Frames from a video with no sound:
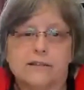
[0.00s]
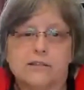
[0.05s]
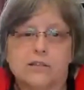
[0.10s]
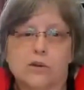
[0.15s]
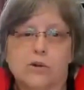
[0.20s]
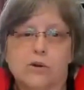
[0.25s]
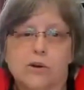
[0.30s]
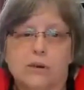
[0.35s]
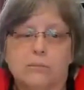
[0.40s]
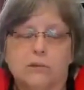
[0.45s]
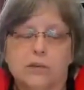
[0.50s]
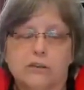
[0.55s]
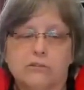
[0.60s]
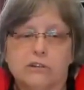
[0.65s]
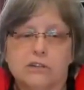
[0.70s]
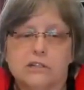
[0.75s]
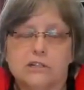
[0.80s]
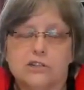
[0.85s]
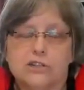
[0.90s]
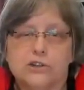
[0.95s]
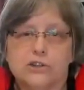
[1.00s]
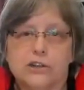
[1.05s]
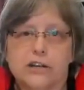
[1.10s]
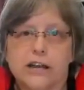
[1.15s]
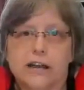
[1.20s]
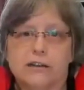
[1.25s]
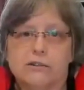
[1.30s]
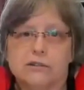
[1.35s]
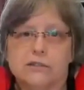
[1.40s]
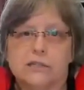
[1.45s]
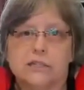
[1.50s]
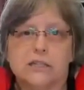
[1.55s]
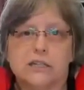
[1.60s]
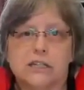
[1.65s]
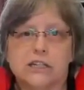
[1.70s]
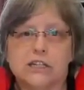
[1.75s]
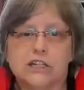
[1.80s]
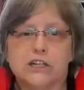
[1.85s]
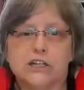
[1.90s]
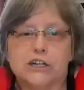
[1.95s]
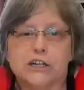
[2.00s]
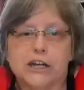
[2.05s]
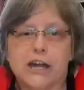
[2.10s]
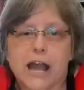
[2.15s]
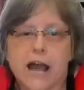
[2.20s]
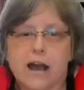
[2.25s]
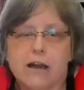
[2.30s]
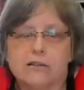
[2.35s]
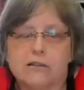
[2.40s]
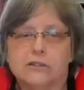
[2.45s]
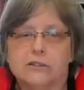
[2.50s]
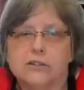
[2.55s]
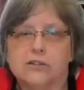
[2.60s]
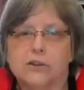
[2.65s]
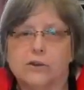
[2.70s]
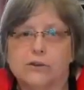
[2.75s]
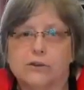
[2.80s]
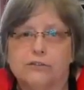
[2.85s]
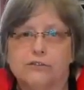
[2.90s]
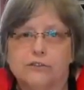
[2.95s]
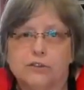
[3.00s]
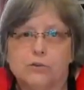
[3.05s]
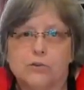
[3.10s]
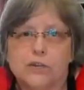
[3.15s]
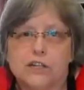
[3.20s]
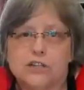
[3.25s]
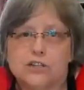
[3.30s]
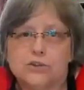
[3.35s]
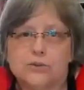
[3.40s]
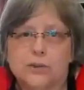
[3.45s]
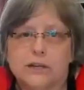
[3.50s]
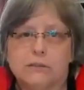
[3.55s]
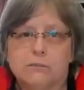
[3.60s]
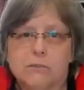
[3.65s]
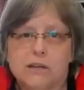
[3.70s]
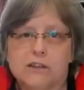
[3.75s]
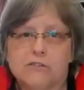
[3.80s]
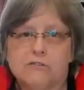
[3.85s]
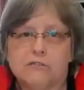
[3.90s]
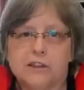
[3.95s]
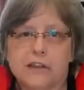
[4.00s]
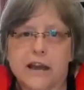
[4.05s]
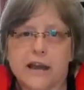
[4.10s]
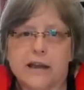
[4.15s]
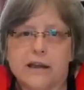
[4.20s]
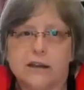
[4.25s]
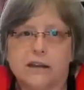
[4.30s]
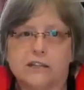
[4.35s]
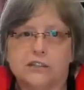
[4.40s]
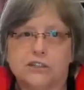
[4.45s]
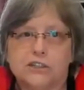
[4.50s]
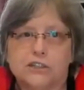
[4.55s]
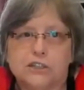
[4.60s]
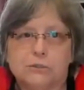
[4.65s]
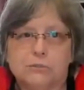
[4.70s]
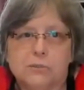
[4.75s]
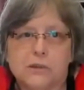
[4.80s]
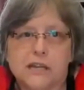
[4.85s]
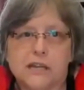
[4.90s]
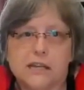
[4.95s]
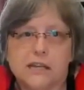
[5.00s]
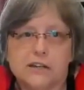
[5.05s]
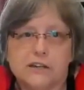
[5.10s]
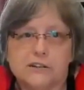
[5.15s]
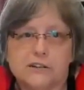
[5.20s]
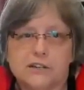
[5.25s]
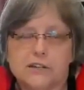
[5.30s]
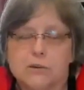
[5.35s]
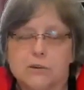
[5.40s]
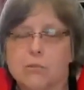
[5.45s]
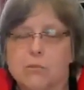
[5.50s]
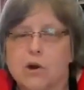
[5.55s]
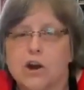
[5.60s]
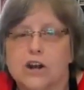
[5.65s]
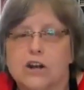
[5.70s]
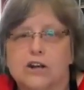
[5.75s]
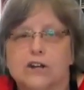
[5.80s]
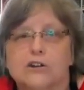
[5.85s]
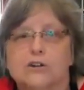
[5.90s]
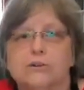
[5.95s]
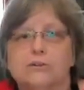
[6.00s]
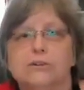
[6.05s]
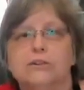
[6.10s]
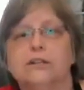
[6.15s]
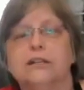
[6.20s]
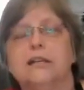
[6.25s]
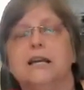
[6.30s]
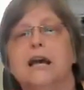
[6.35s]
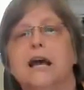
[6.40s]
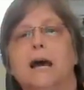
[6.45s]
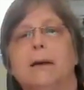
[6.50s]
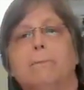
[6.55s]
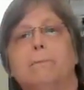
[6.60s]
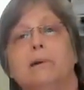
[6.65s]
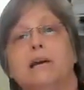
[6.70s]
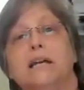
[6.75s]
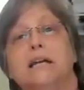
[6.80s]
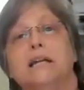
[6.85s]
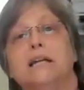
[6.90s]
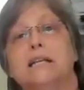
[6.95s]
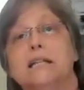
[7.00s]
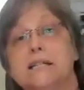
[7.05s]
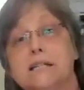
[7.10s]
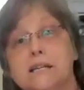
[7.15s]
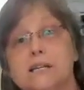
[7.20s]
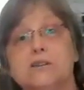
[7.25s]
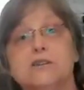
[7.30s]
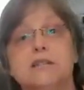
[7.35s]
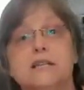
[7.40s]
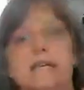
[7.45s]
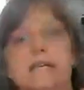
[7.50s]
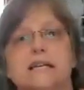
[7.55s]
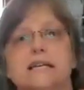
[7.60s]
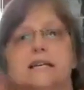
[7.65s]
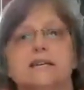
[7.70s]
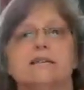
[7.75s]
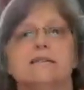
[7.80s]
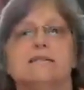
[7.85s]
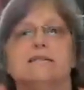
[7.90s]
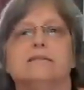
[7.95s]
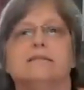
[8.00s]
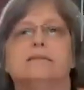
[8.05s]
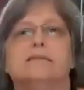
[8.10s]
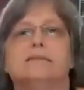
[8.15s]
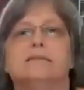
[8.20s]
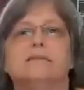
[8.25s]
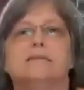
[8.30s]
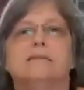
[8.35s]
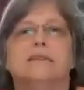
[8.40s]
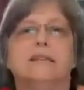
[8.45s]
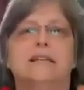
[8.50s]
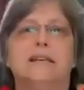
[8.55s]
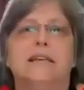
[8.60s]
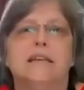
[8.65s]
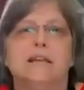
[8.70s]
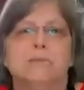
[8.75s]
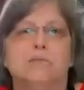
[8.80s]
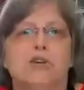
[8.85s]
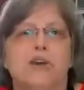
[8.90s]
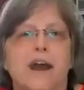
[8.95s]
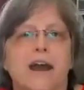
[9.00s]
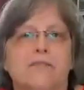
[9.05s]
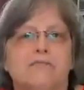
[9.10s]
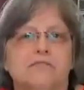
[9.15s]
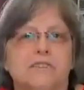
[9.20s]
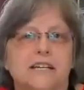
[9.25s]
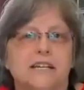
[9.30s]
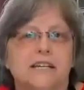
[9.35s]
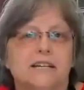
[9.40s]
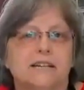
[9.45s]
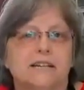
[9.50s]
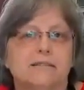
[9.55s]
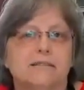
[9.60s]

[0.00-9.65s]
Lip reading: So I'm not really sure how it's going to turn out. So if you want to join me for that, I should be here tomorrow. But until then, keep crafting.